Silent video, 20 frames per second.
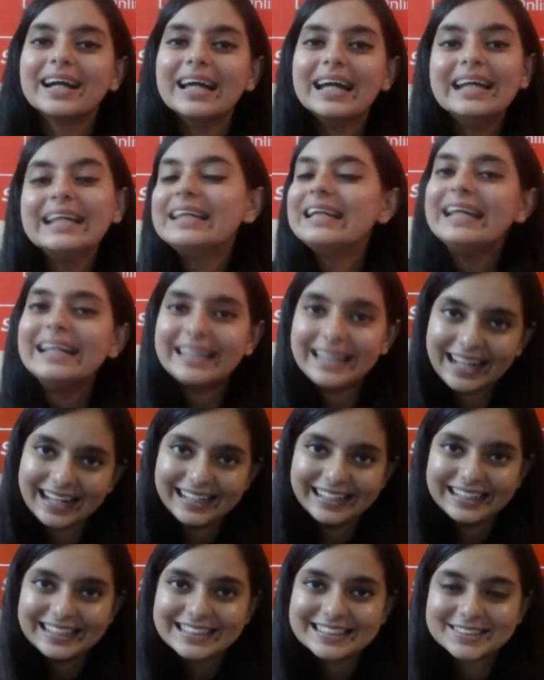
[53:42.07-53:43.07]
in
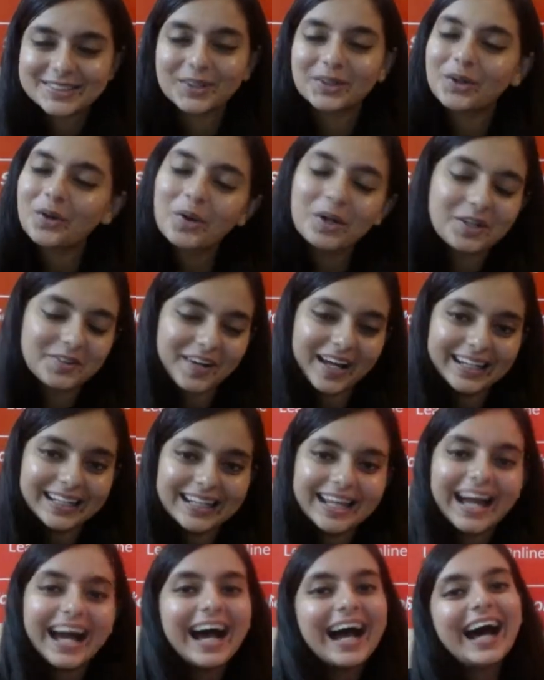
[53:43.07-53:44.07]
detail. So don't worry.
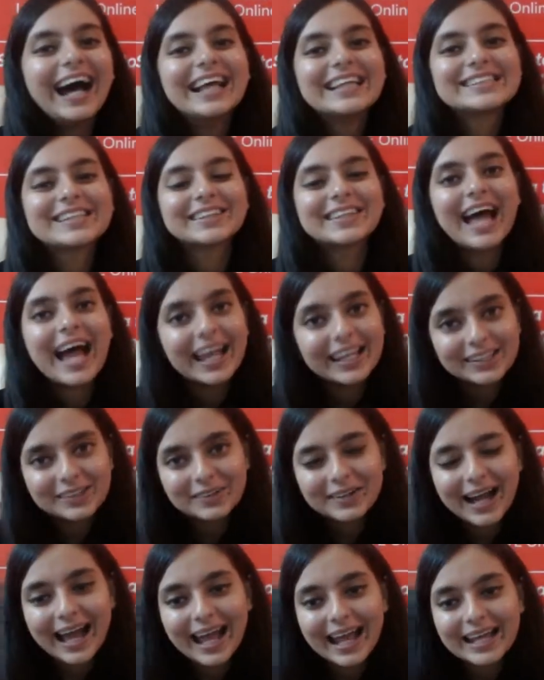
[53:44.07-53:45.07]
So thank
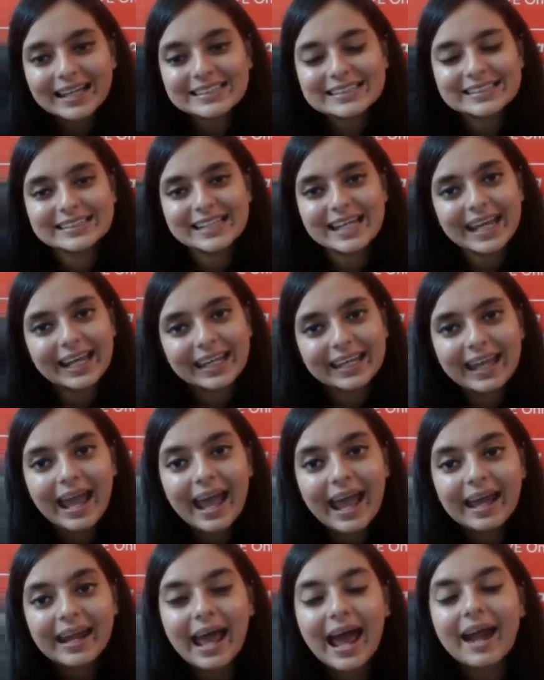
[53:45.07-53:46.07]
you, guys. Take
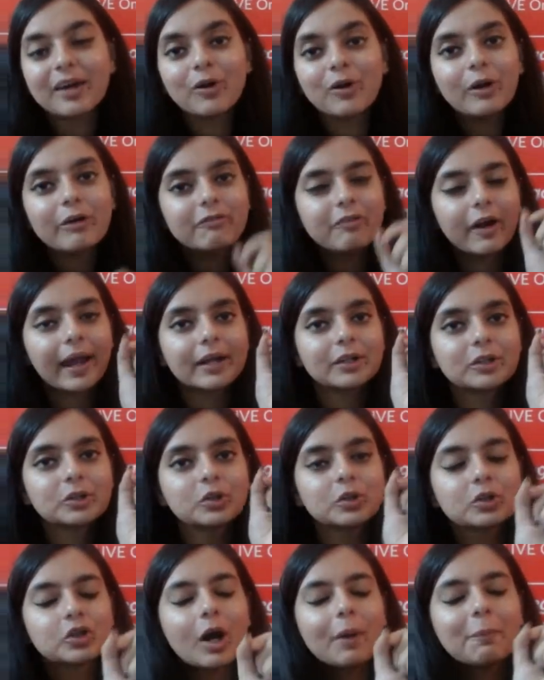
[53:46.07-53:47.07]
care, and don't forget
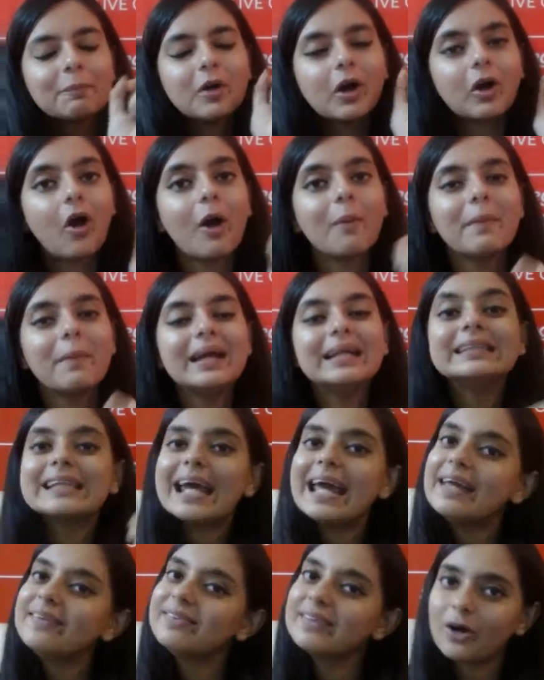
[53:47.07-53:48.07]
to drop your comment
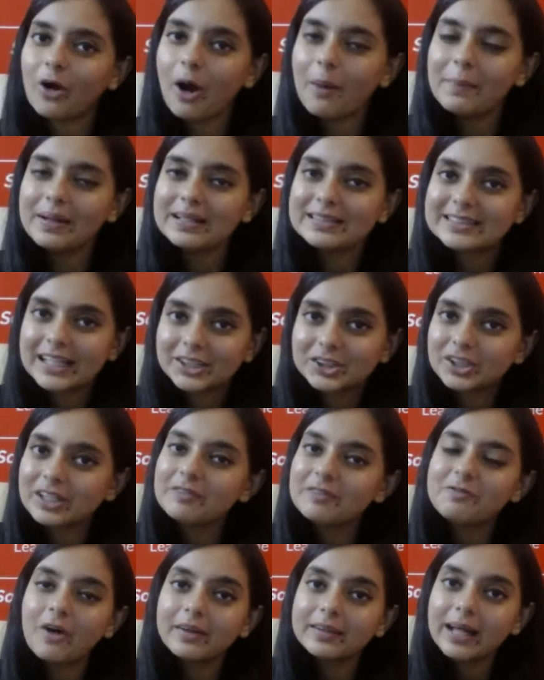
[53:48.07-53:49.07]
in the comment
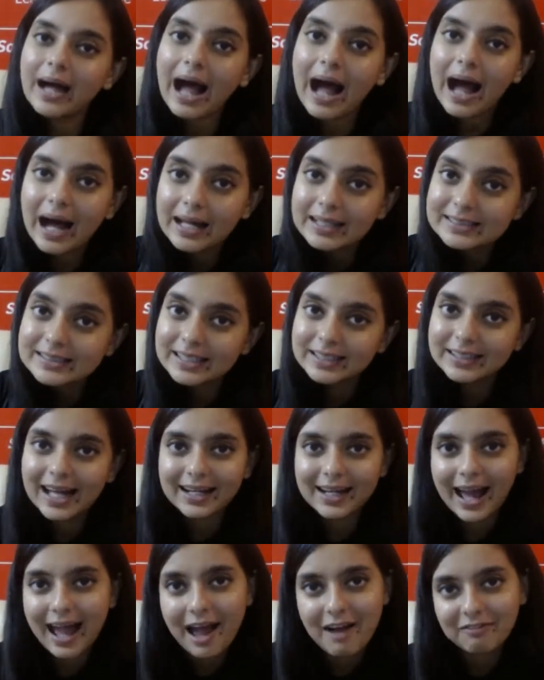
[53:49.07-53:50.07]
section for the answer
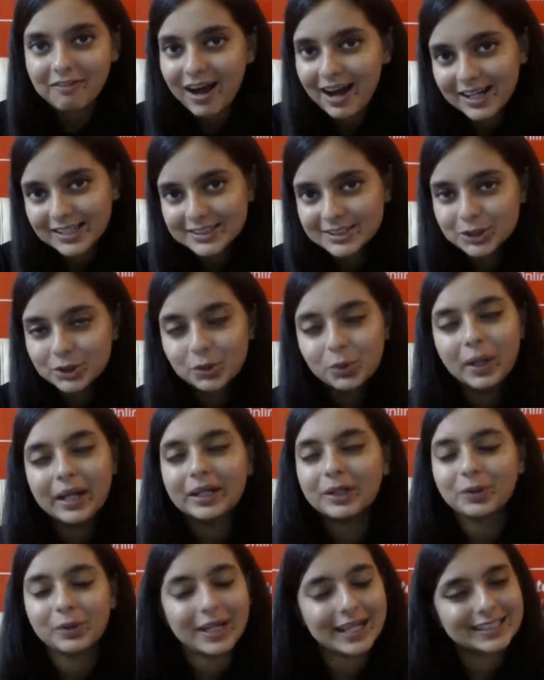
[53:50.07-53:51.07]
that I have asked you
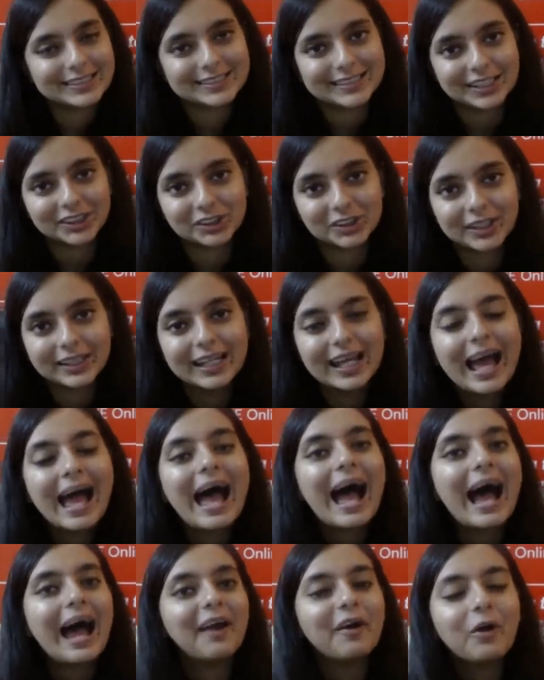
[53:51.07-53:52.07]
in today's session.
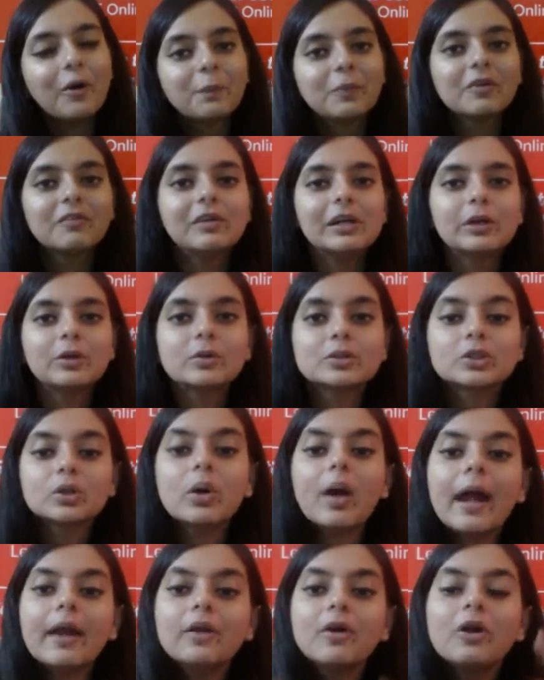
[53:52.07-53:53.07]
I hope you will do so,
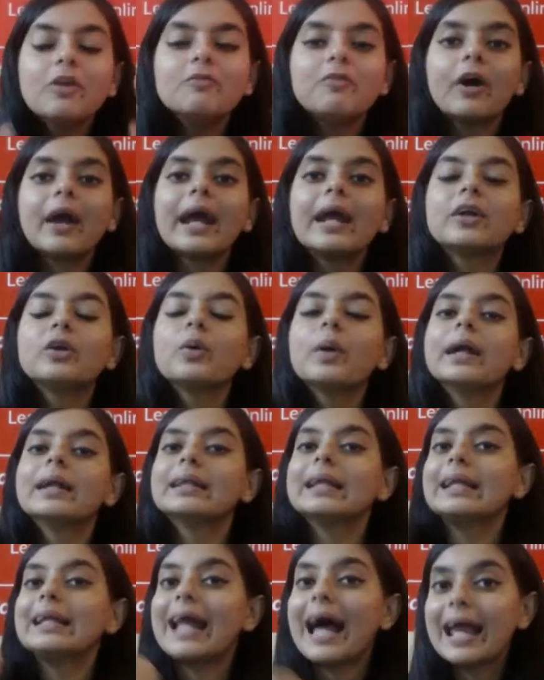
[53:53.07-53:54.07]
and don't forget to hit
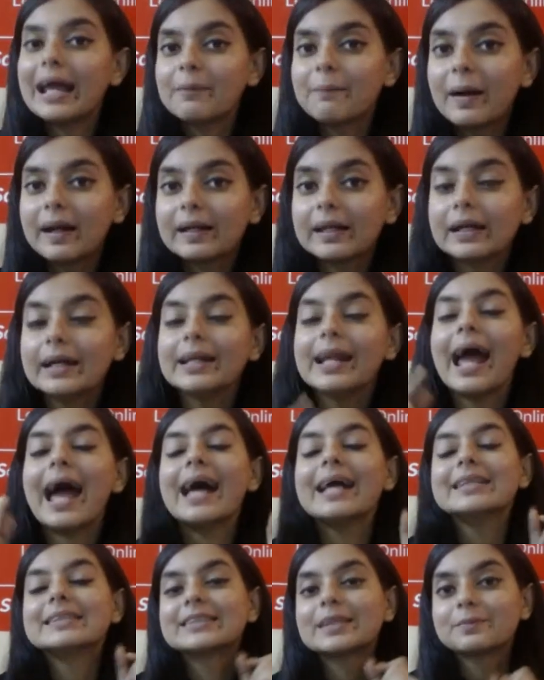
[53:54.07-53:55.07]
the like button
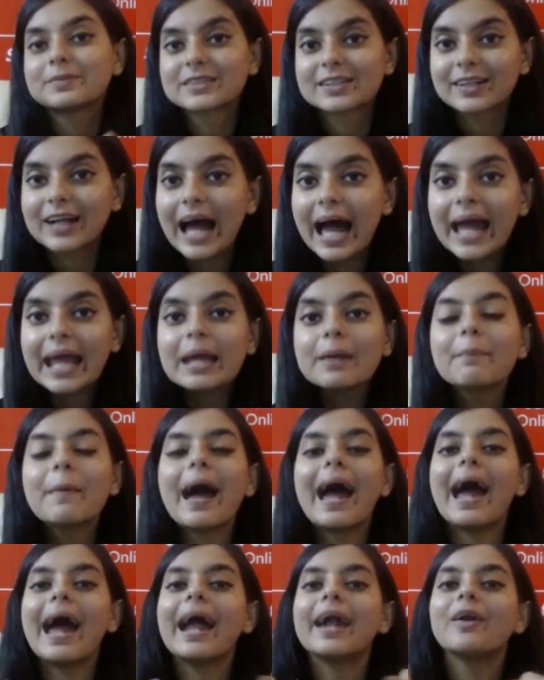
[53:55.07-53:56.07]
and subscribe,
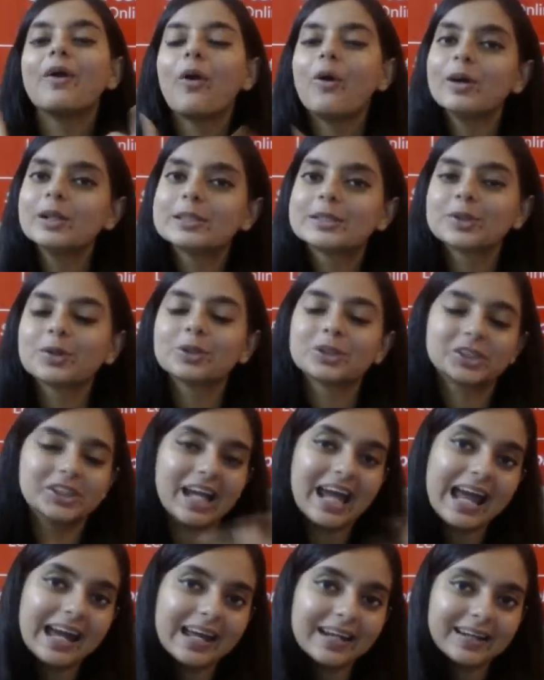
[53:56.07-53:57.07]
and also
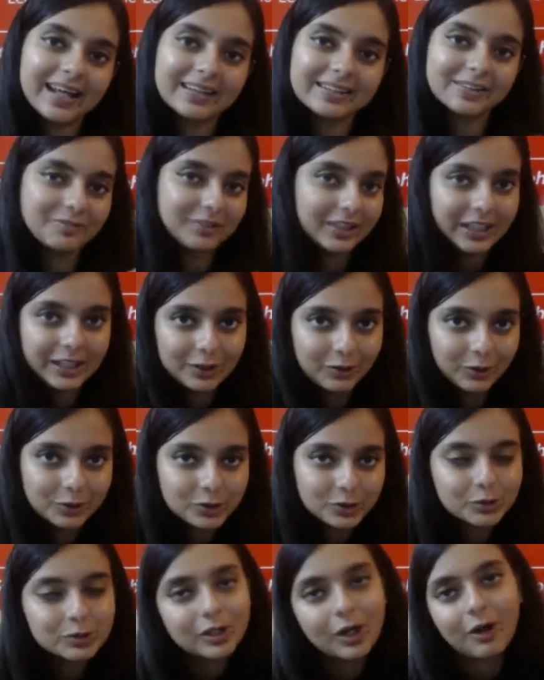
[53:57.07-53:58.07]
share the video
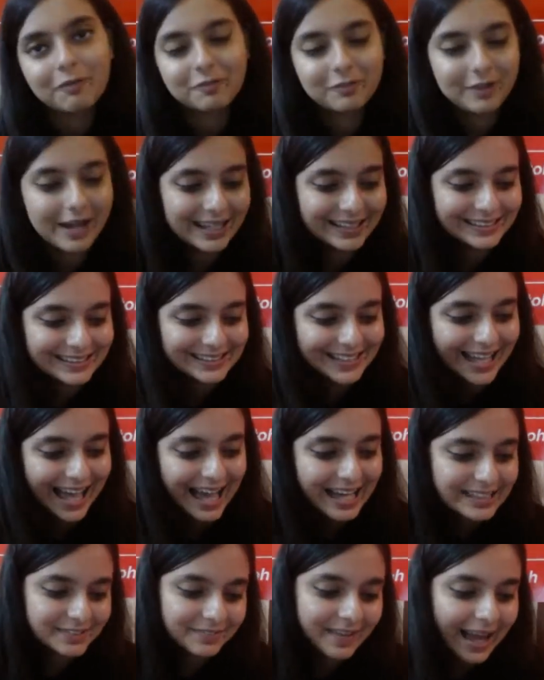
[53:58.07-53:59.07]
to your friends
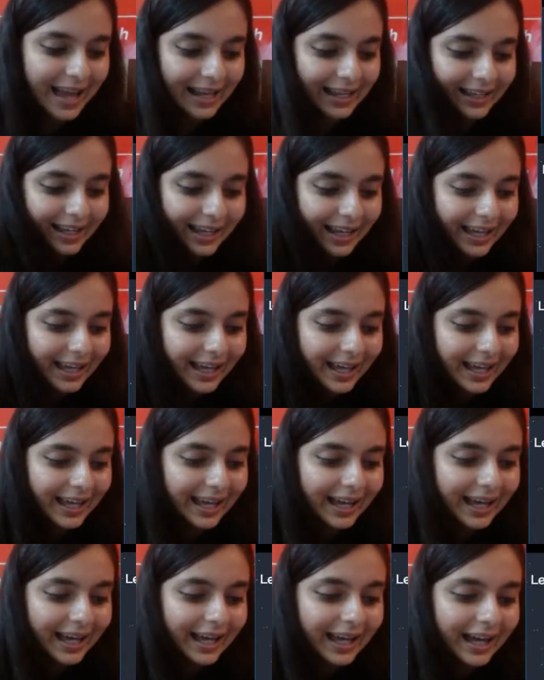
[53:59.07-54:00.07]
as
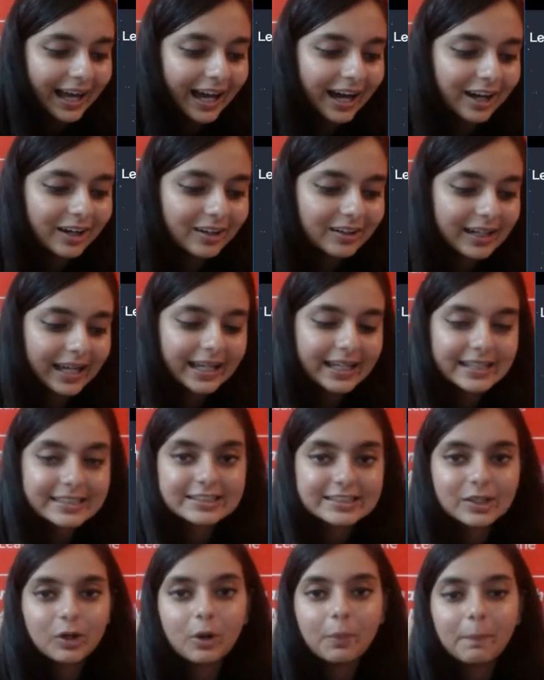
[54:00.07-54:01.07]
well. Okay,
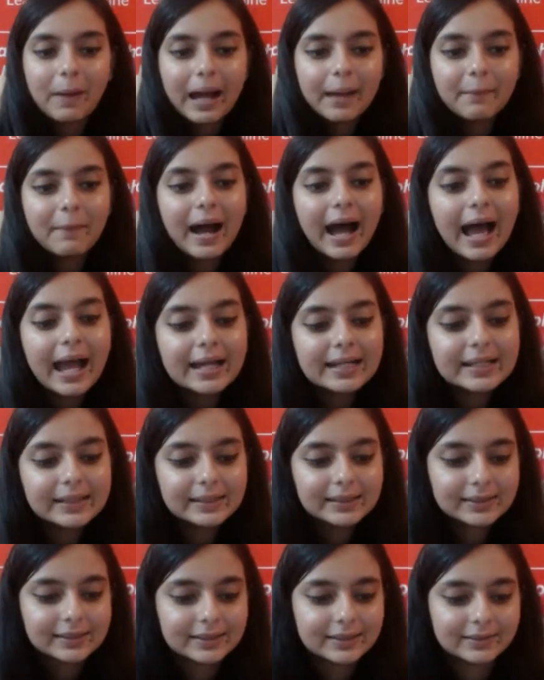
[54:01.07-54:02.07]
so bye-bye.
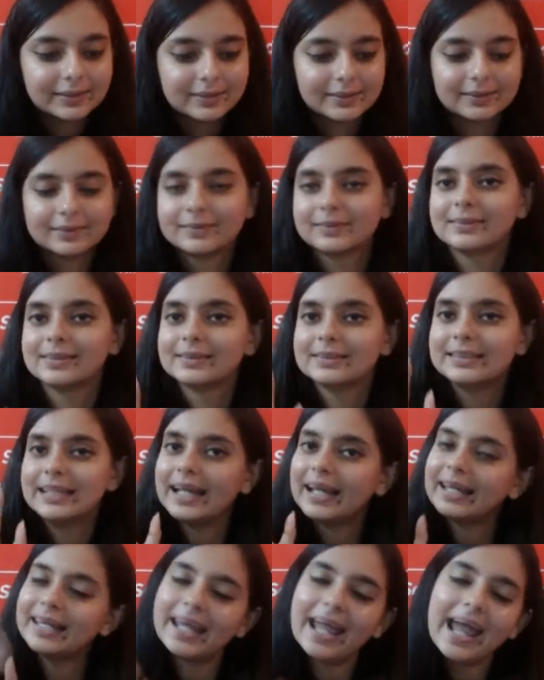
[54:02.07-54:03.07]

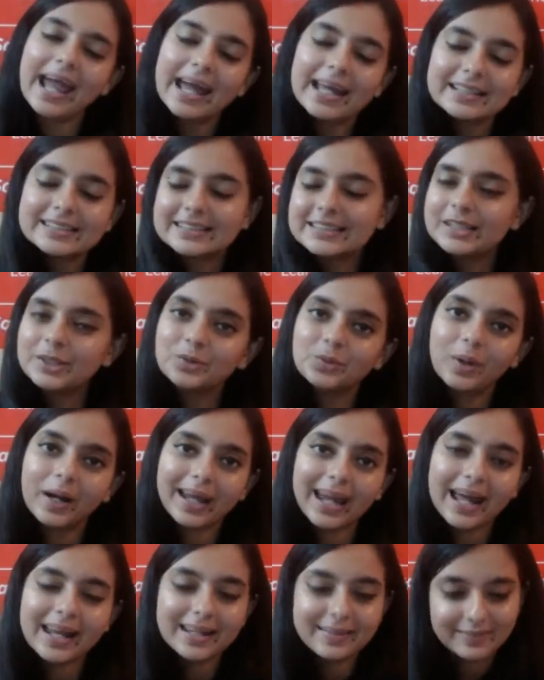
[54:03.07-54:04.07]
Take care. See you
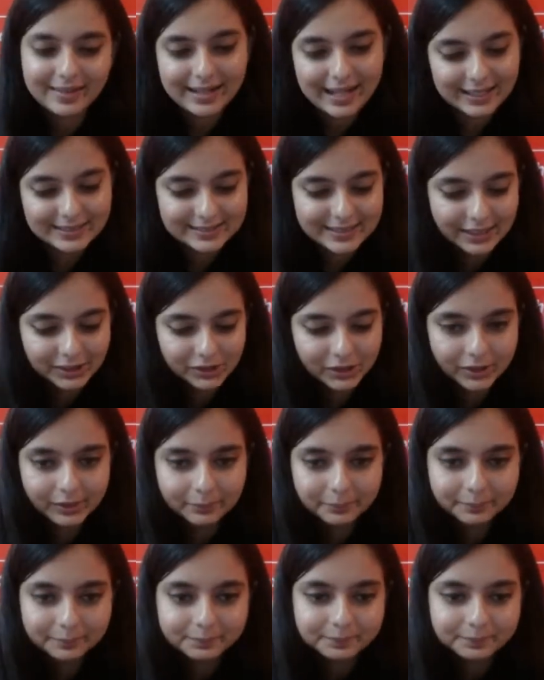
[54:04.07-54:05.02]
again in the next session.